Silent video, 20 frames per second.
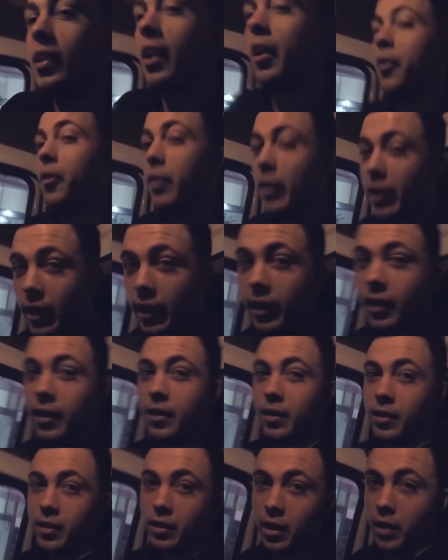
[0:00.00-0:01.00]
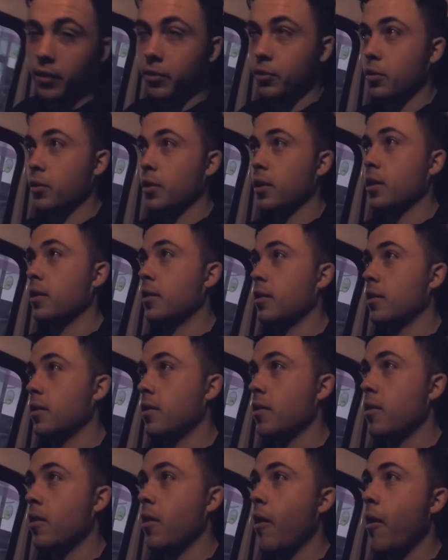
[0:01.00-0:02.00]
I really love to eat.
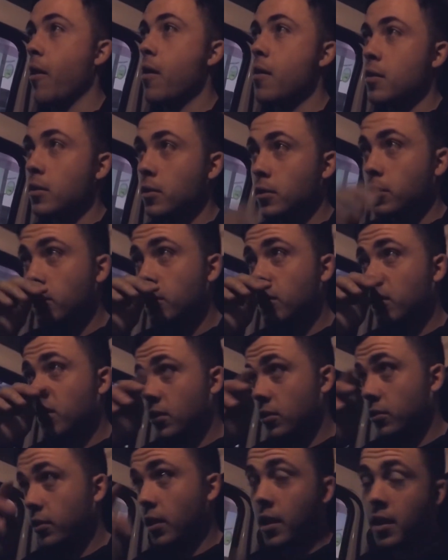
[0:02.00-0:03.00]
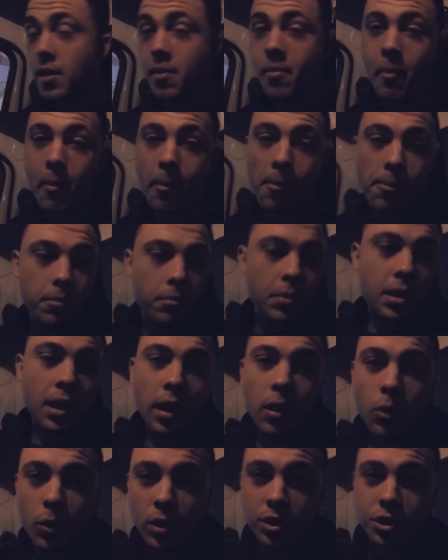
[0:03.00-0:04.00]
So yeah, but
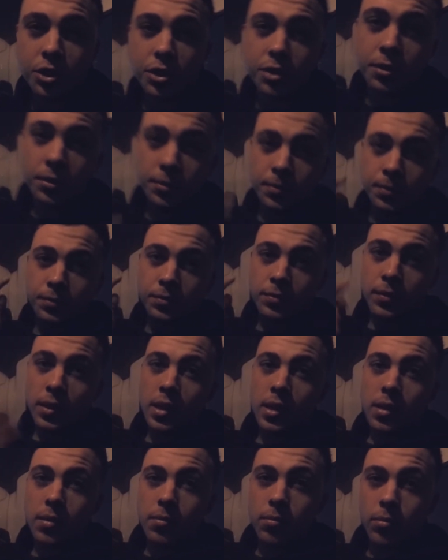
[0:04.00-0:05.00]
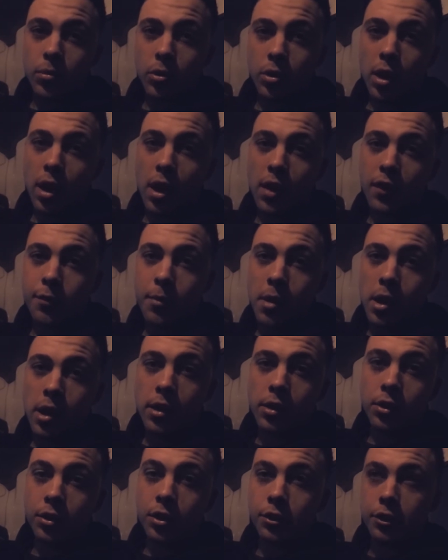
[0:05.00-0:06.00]
anyways, I'm gonna have my
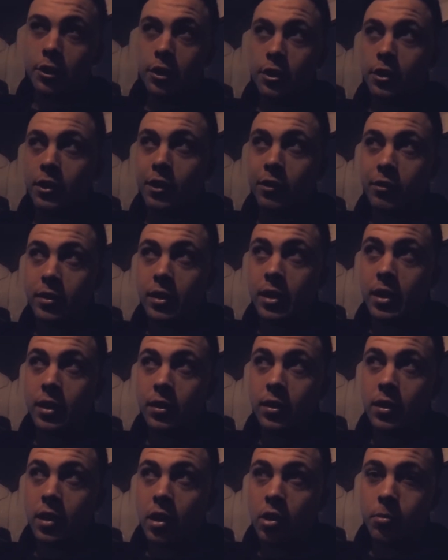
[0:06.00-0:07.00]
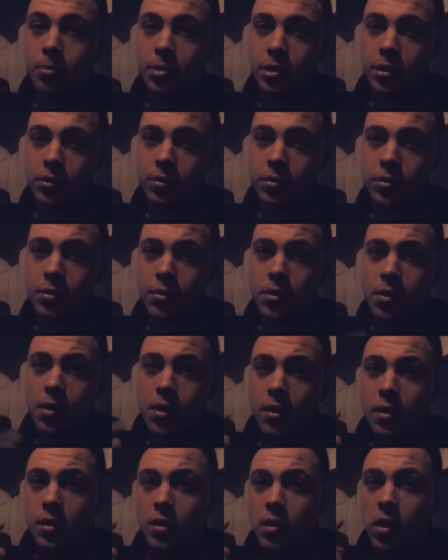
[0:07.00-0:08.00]
L-carnitine and grenade now pill,
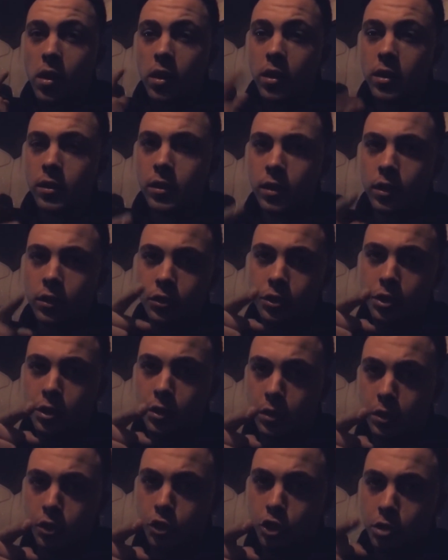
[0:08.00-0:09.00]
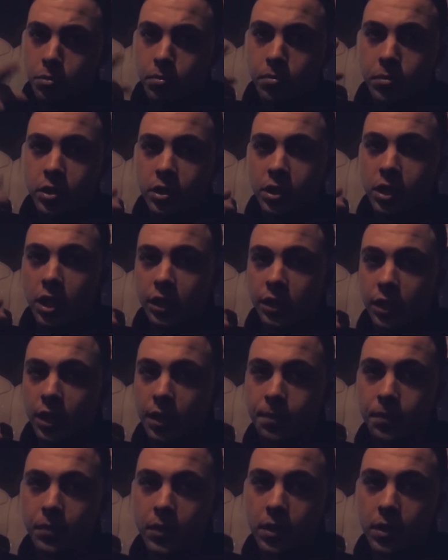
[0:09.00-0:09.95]
and I'll see you at the gym. It's leg day.